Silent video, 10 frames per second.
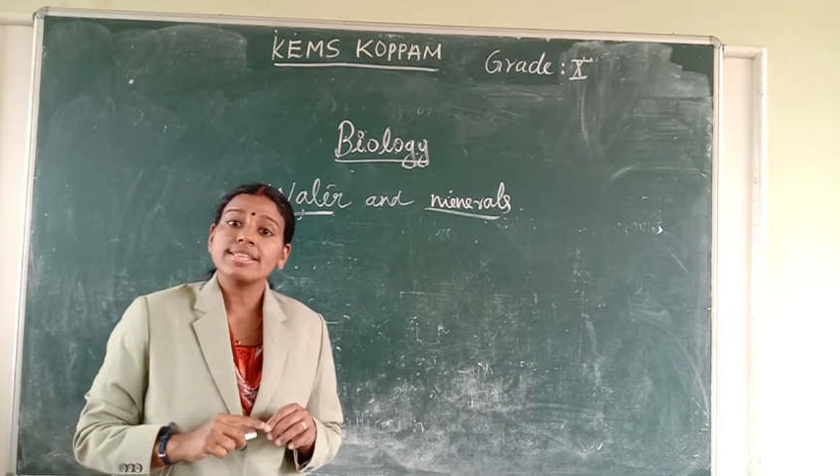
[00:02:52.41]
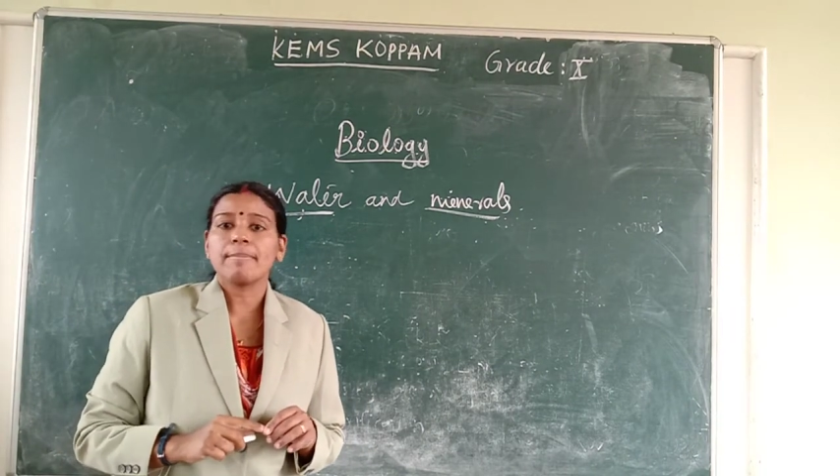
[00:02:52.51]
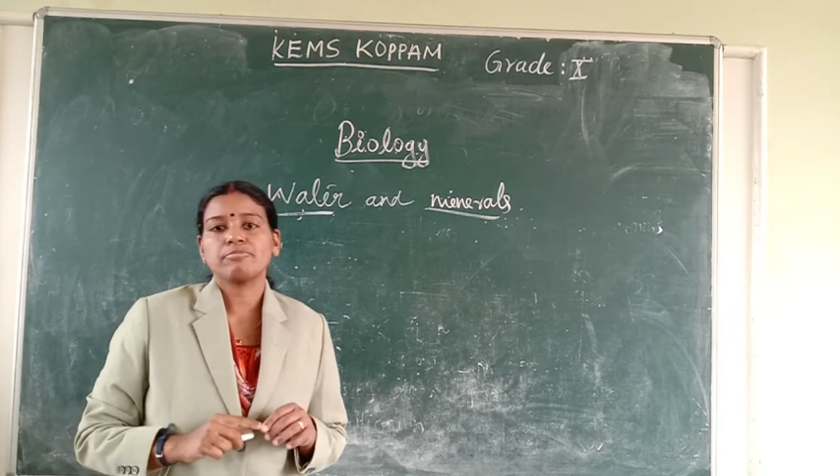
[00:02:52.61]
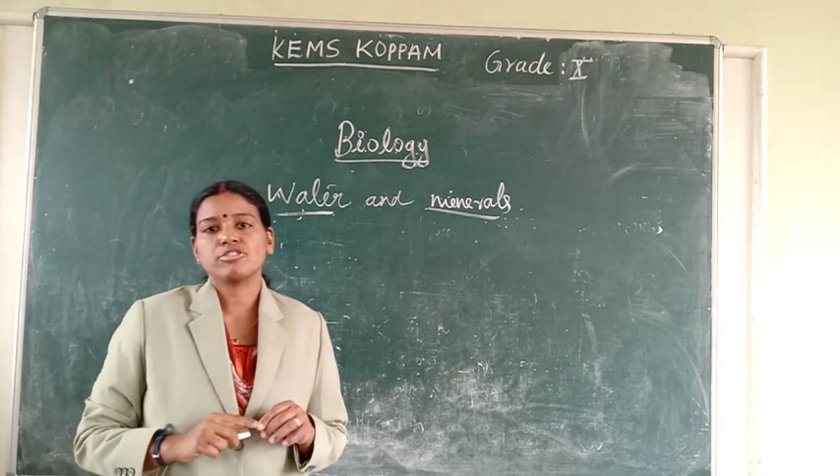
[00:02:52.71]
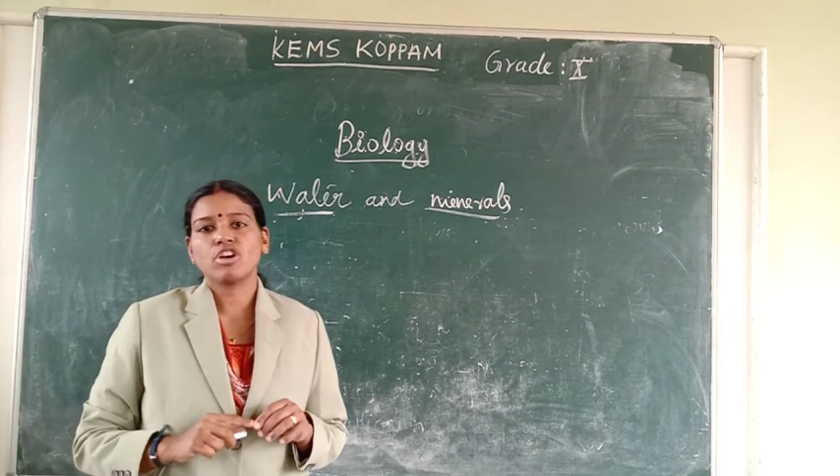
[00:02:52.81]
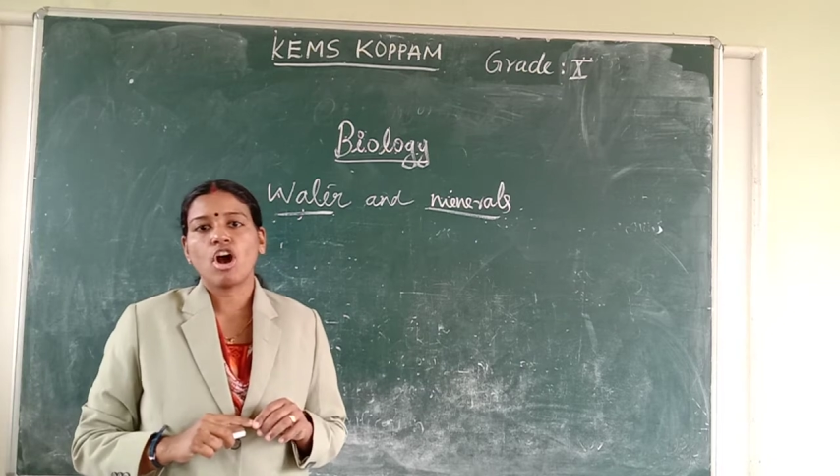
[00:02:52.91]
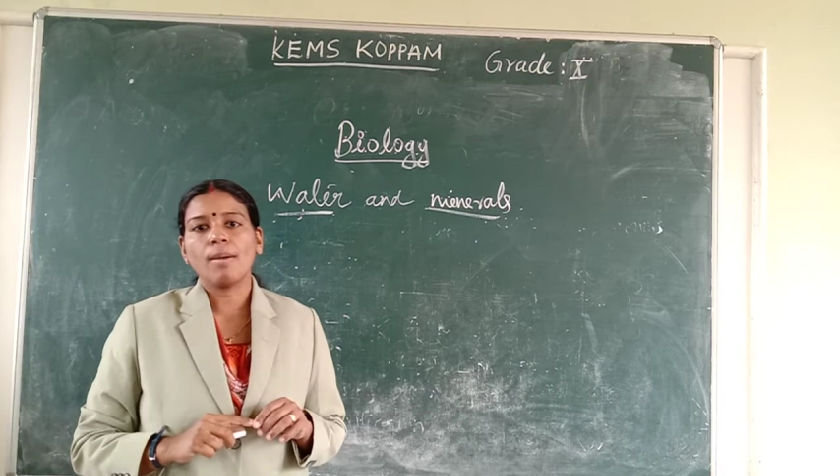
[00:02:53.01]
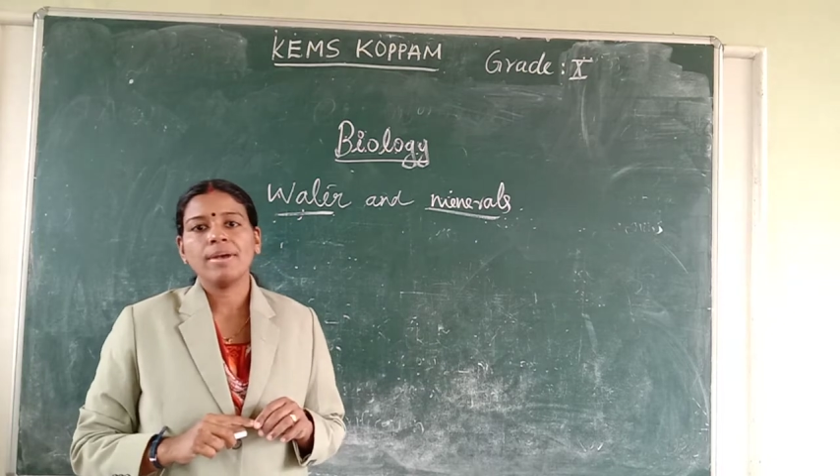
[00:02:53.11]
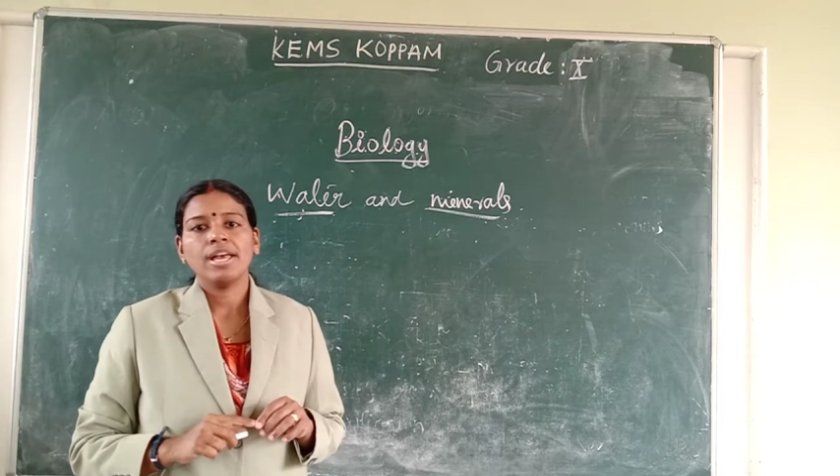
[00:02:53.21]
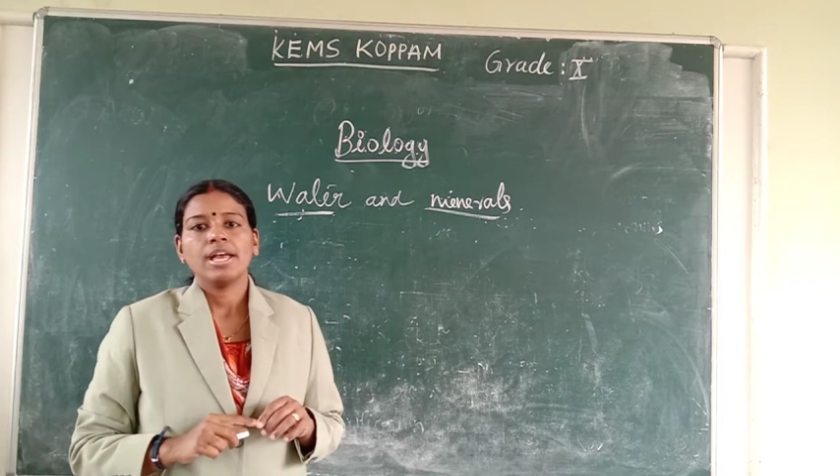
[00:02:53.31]

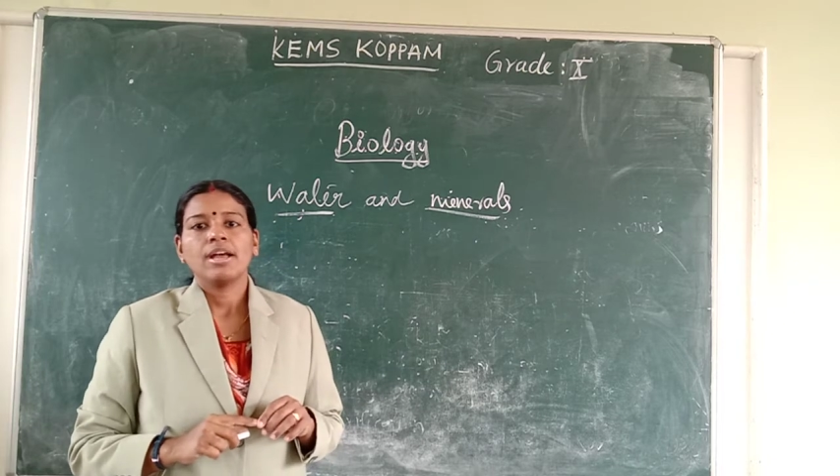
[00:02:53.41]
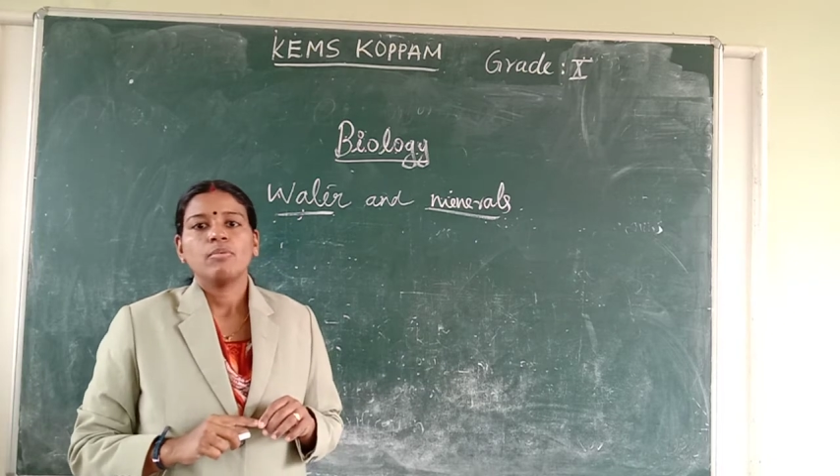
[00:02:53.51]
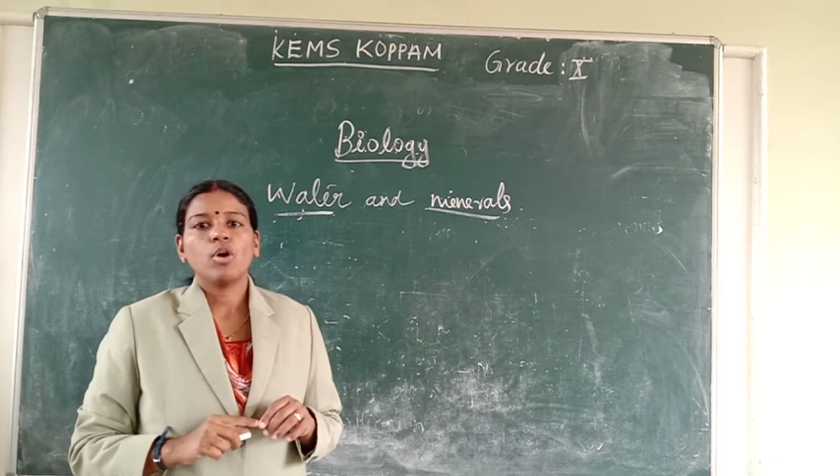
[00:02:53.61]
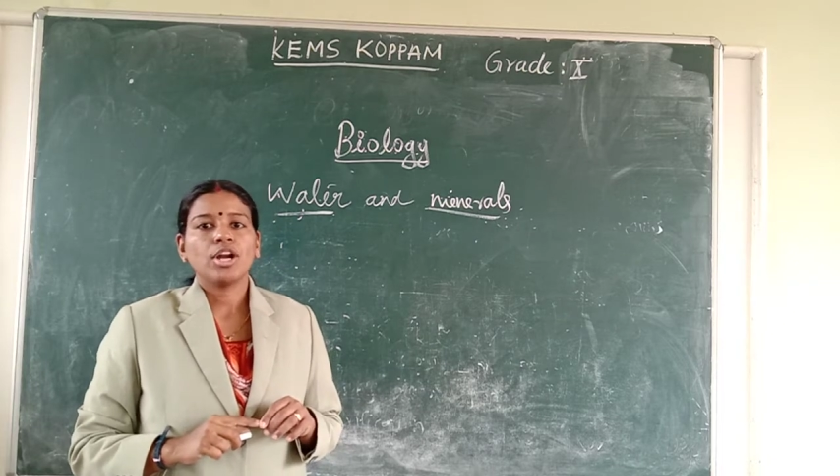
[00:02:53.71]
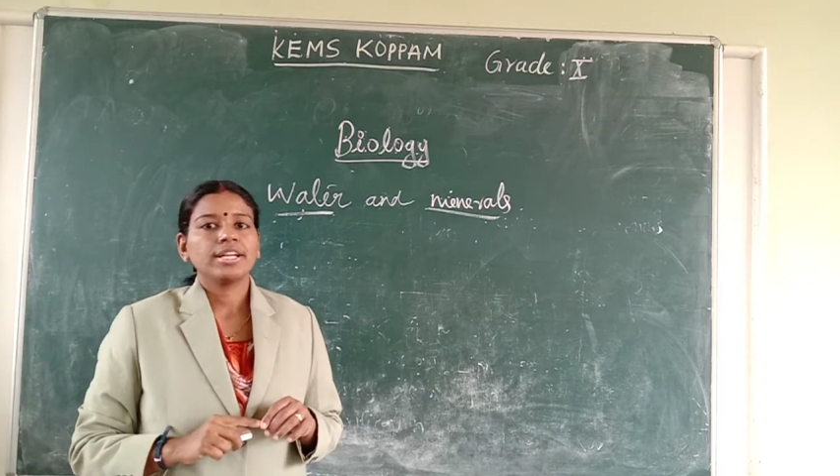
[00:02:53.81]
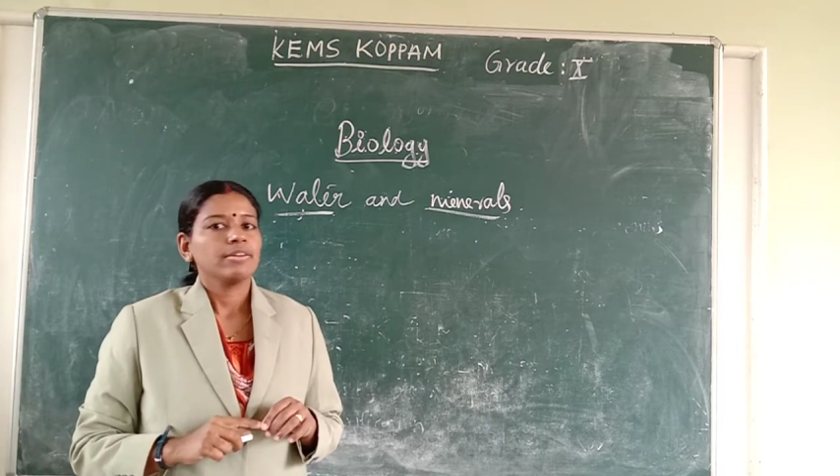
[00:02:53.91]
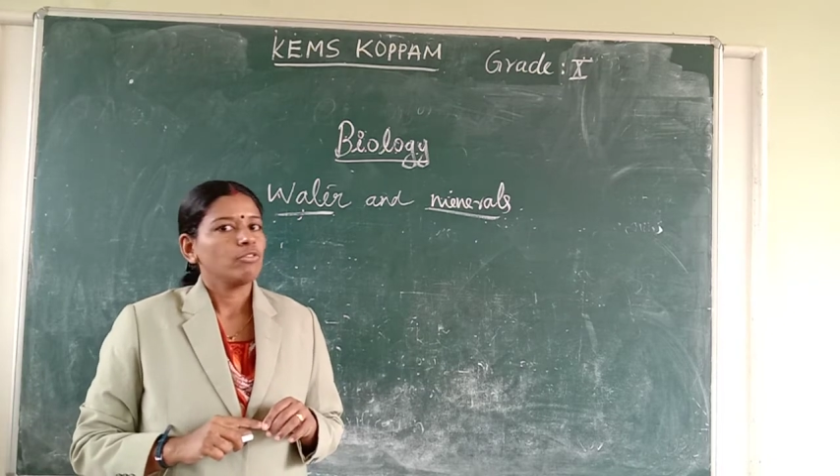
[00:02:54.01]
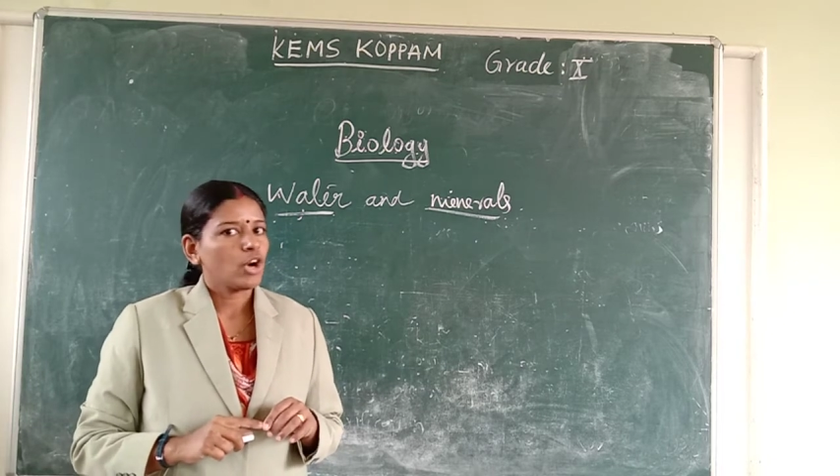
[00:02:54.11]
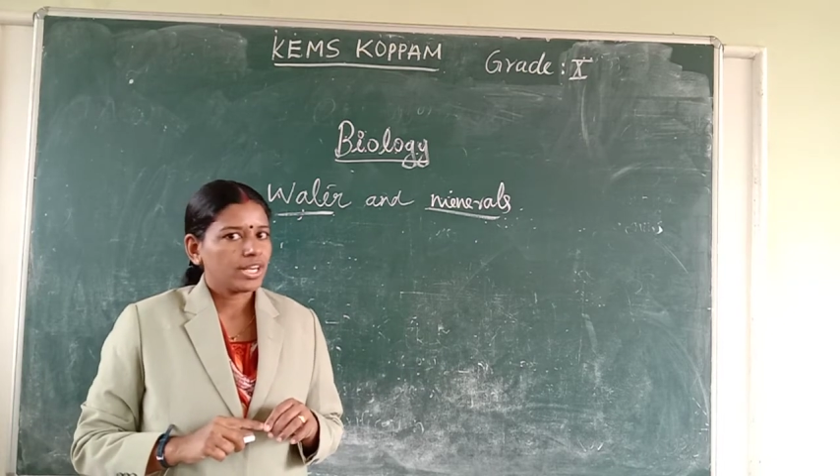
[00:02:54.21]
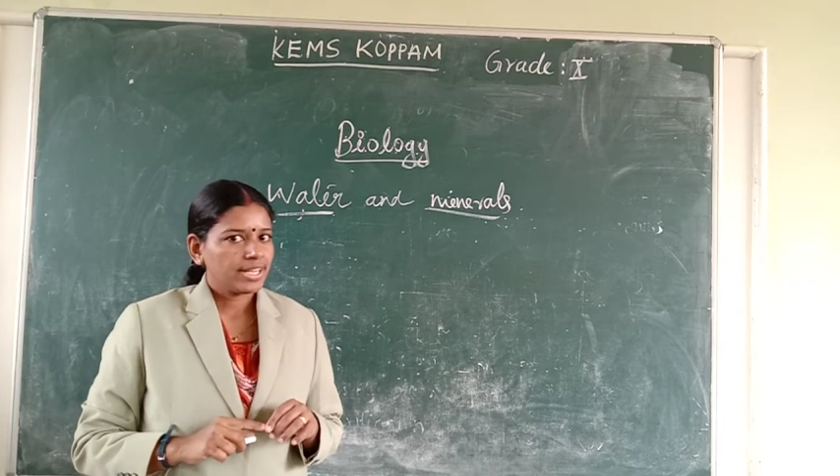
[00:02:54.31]
absorb
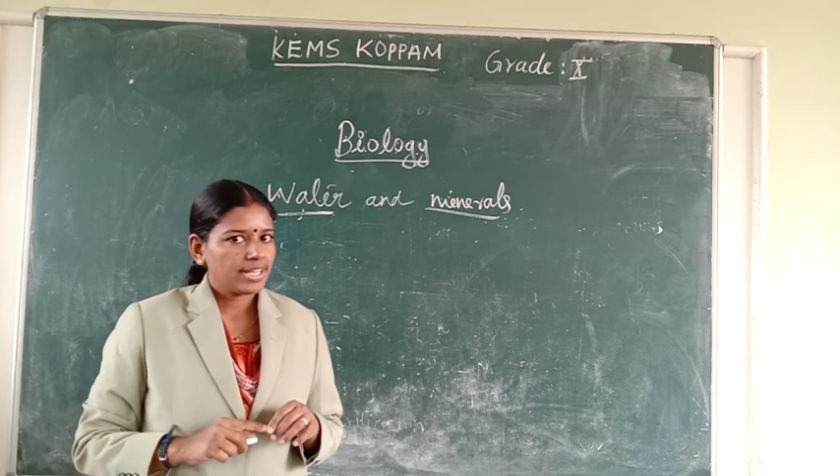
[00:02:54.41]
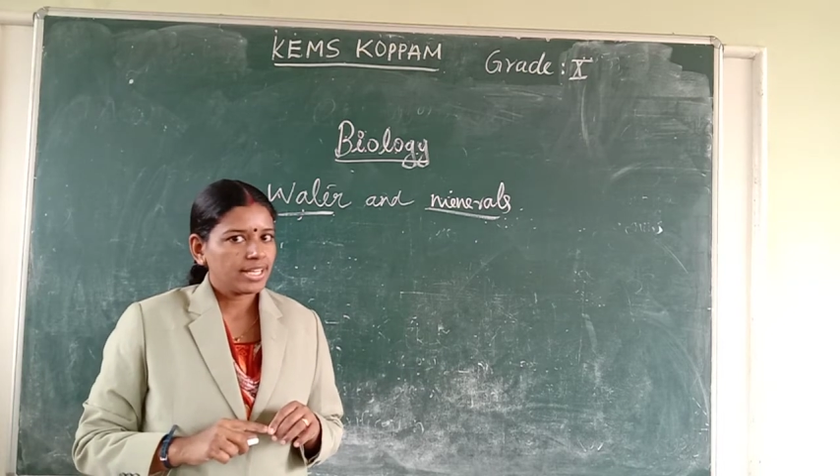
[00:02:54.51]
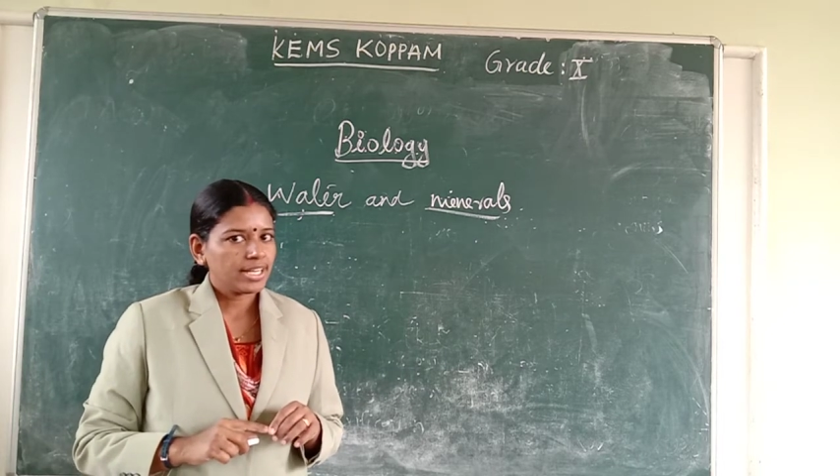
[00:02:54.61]
water